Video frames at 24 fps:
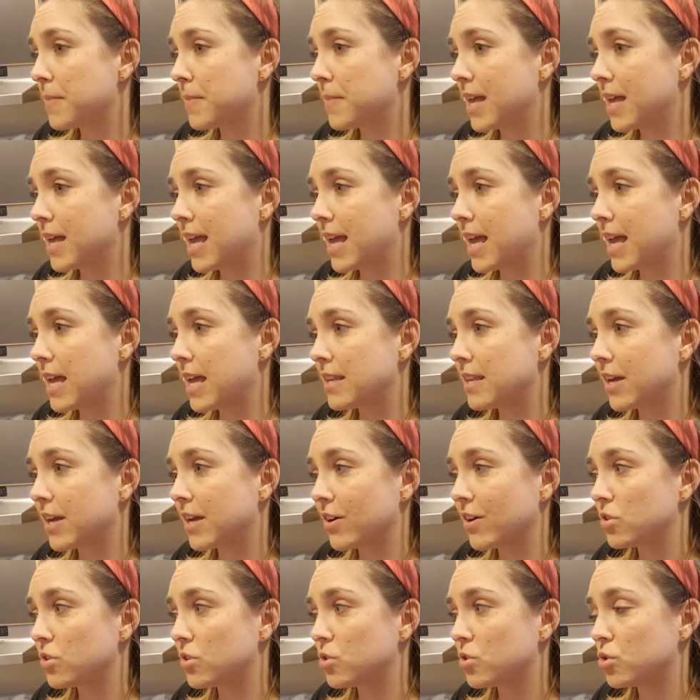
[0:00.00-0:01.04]
And
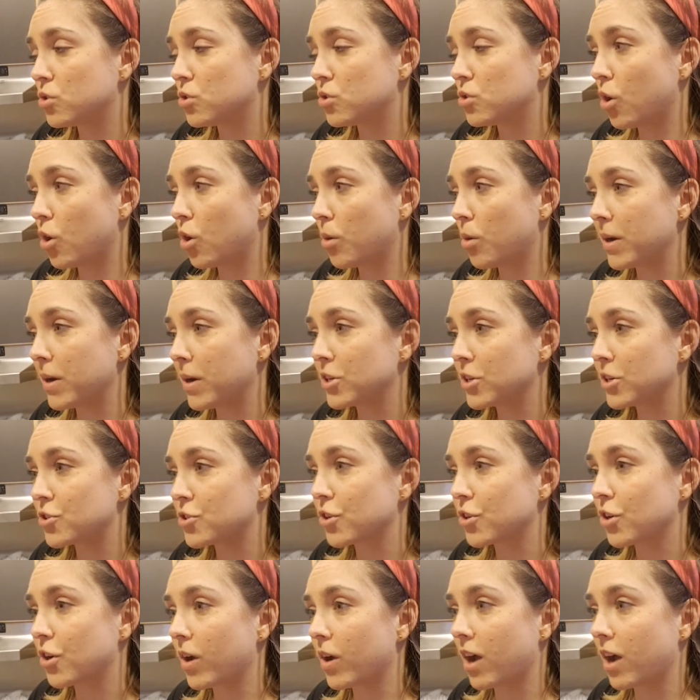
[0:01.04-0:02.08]
there's so much
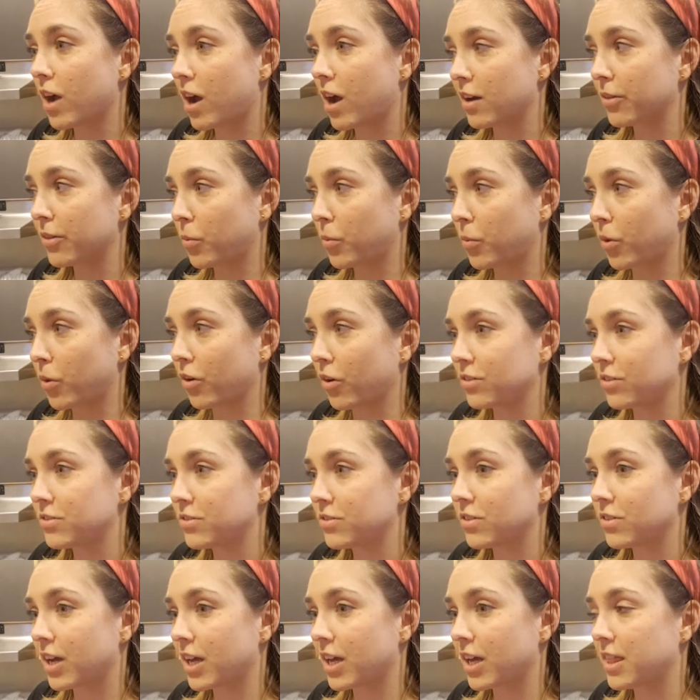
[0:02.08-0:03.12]
going on in the world.
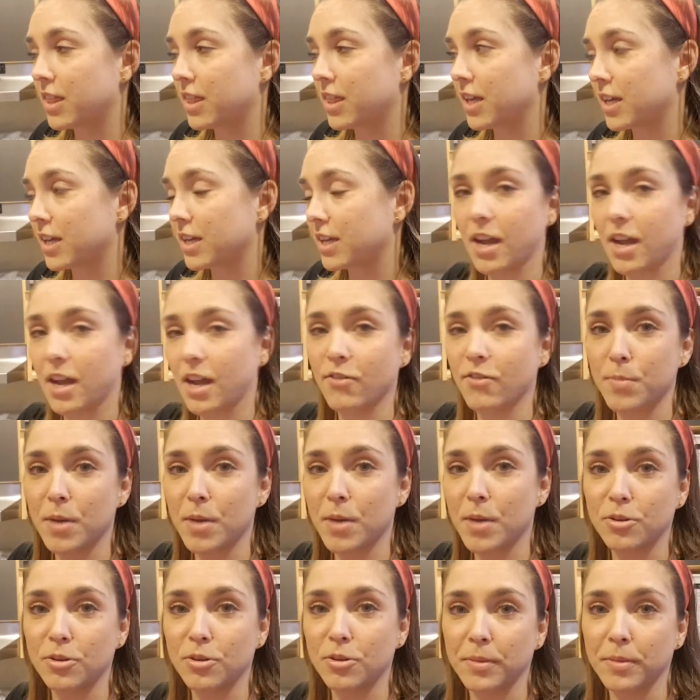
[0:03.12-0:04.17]
I think every
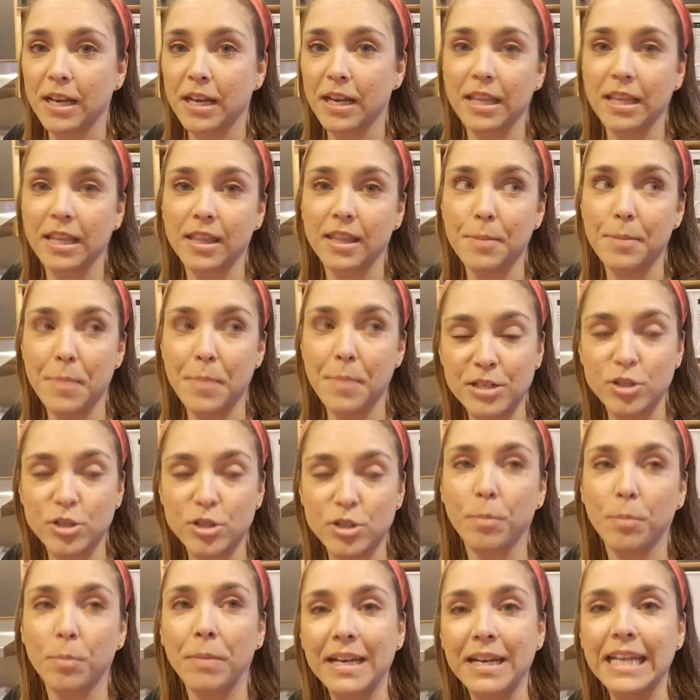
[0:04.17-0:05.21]
mental Monday
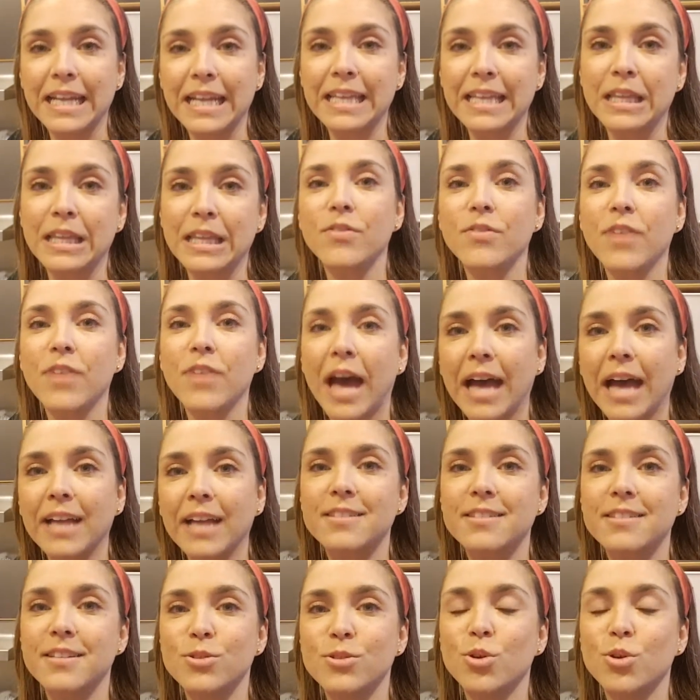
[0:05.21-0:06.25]
that we've had
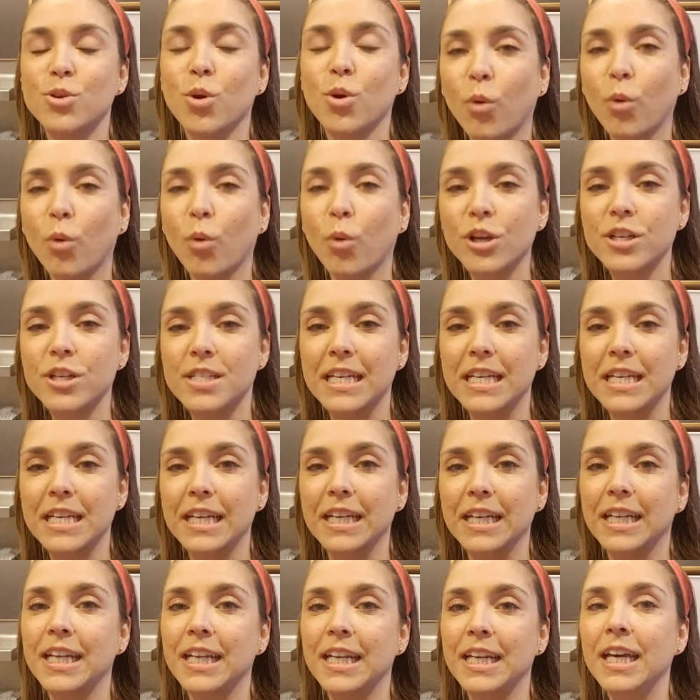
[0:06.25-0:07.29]
since quarantine,
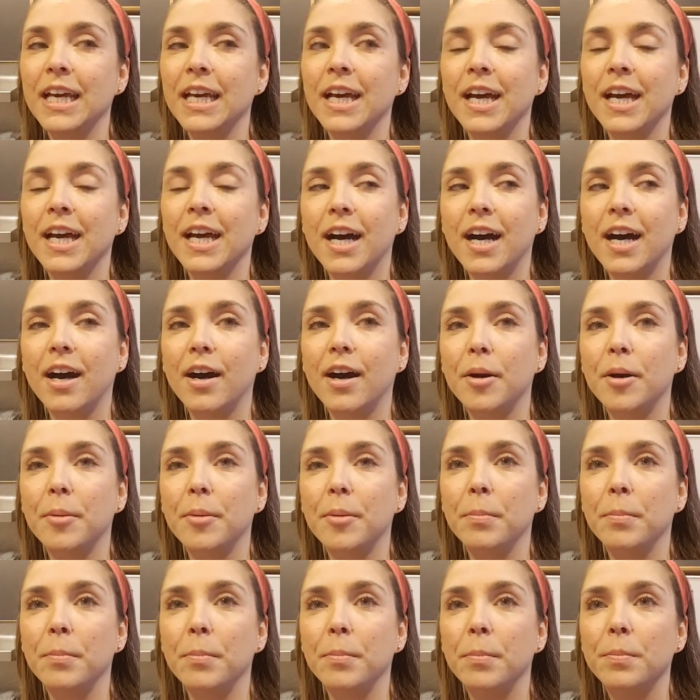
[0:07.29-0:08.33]

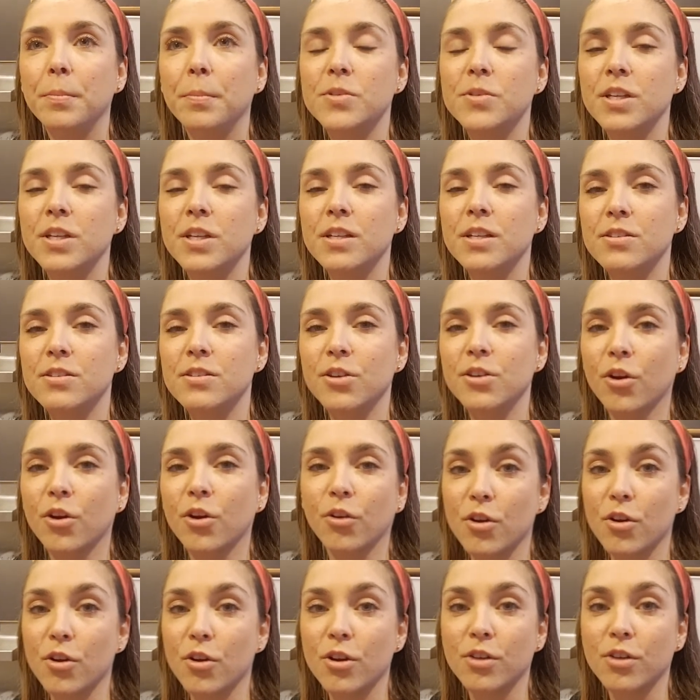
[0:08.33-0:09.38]
since the
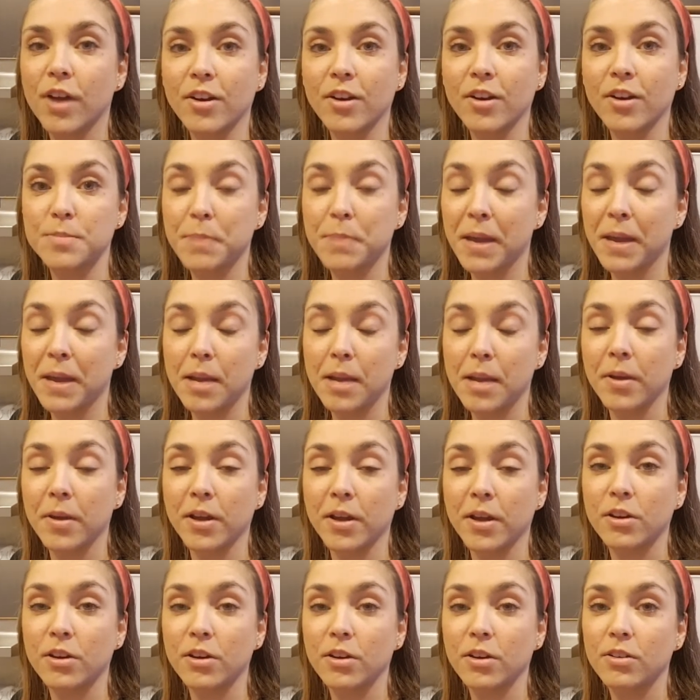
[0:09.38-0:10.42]
coronavirus
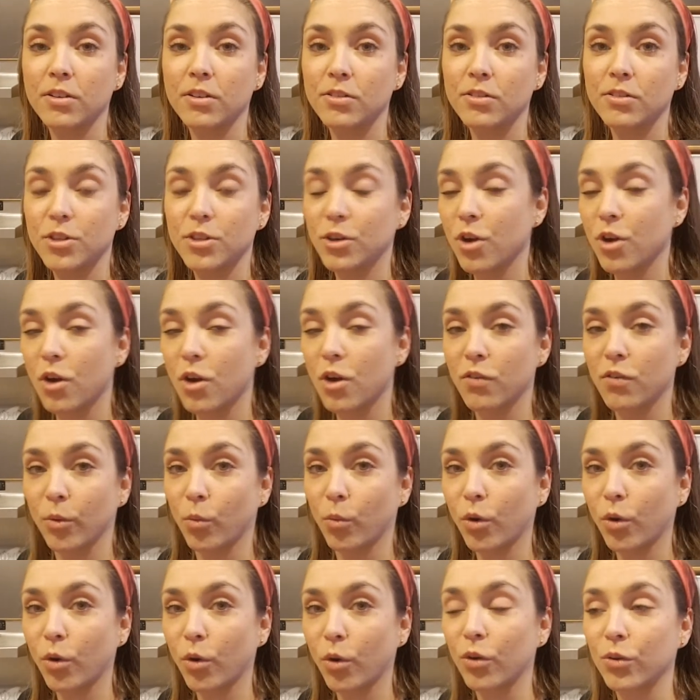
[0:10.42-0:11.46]
pandemic took over the
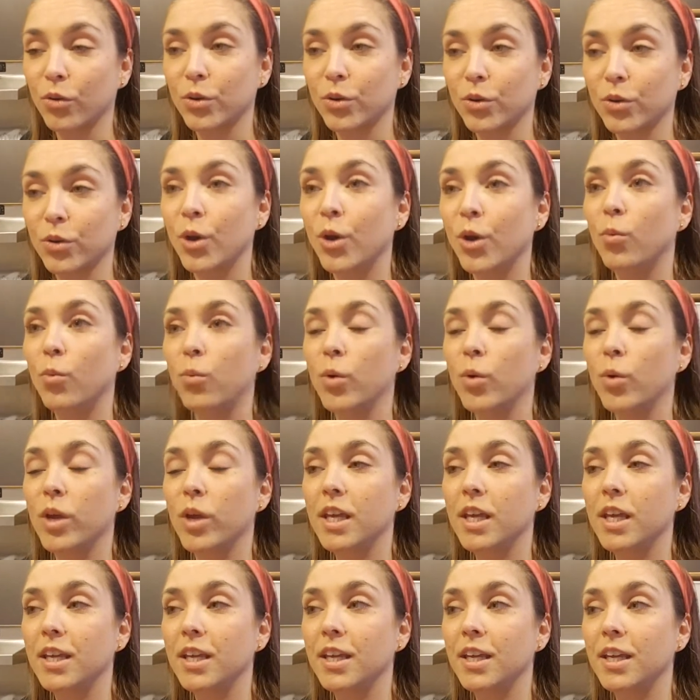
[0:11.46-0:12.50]
world,
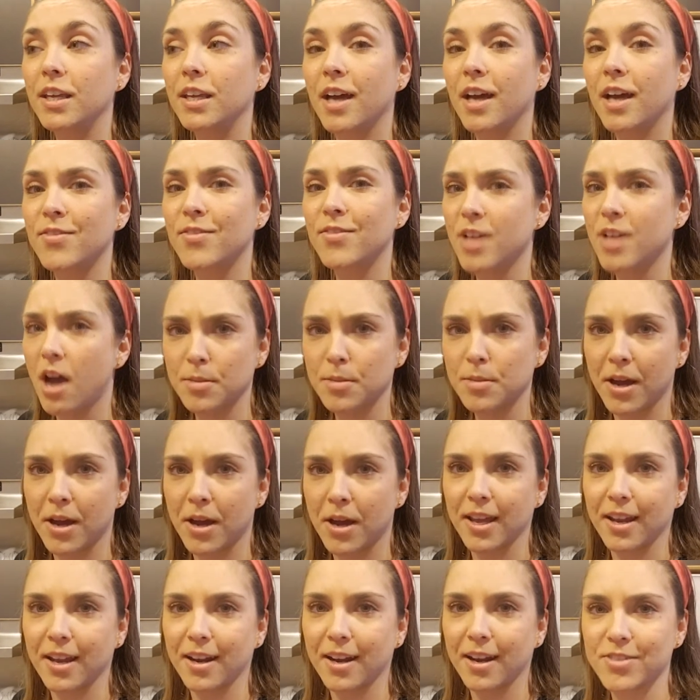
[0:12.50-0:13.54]
we have talked about it.
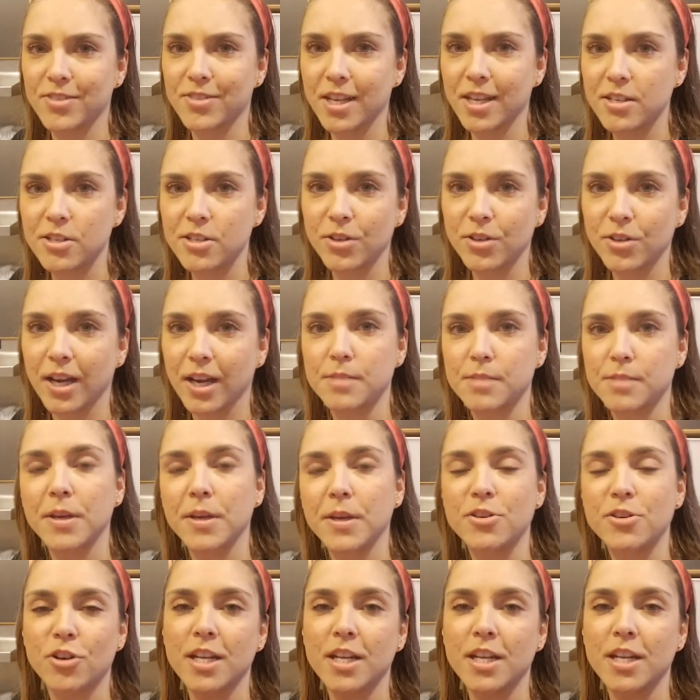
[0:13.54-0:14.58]
And I've said to you guys, make
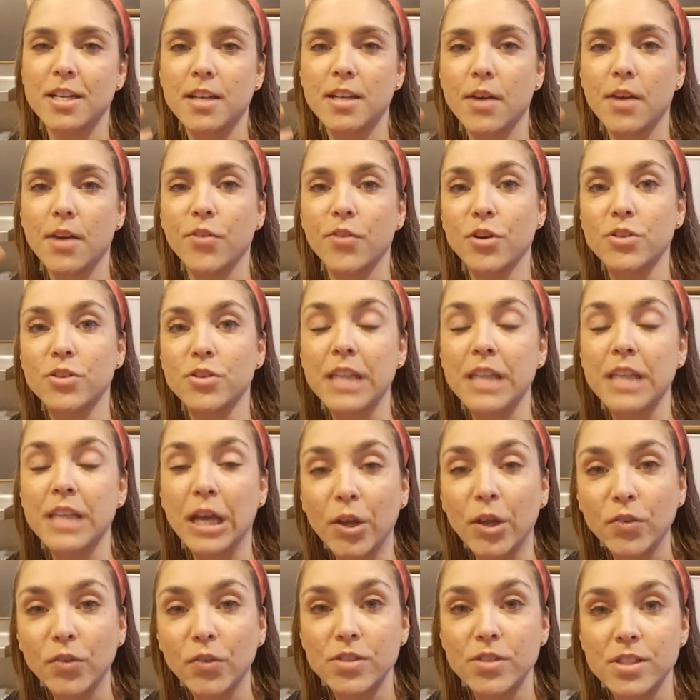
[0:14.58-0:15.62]
sure to take time for
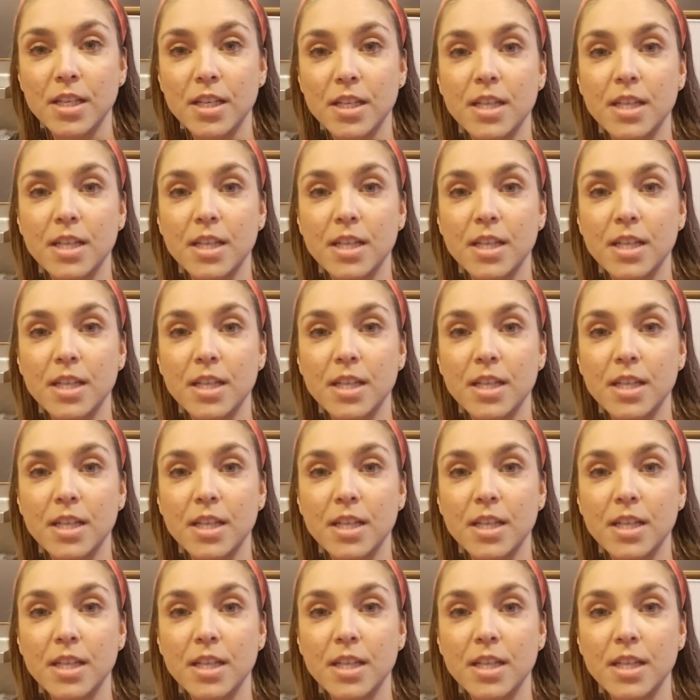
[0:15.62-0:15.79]
yourselves,